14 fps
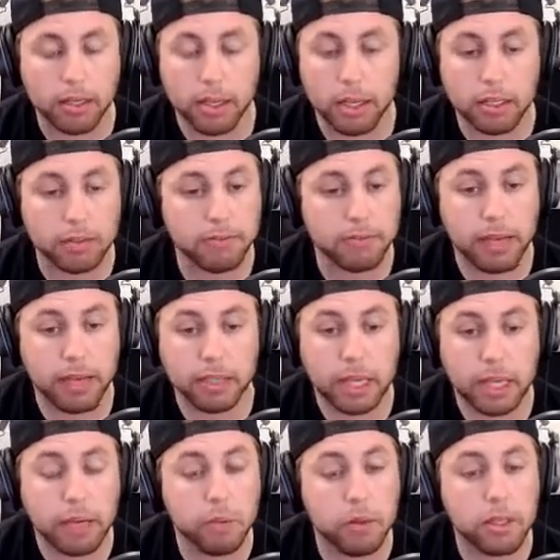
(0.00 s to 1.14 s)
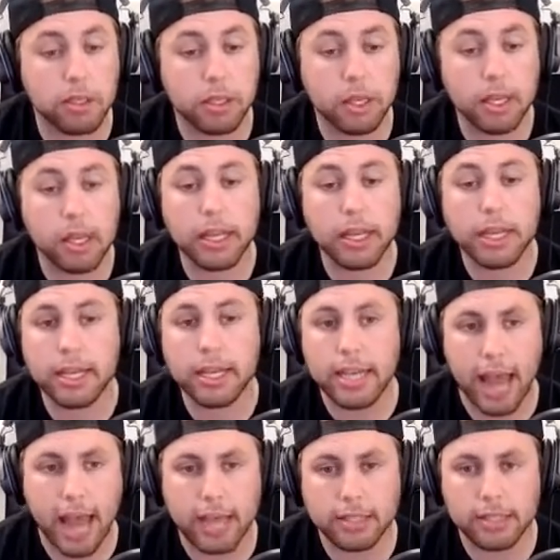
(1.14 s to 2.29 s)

his face. It was nasty.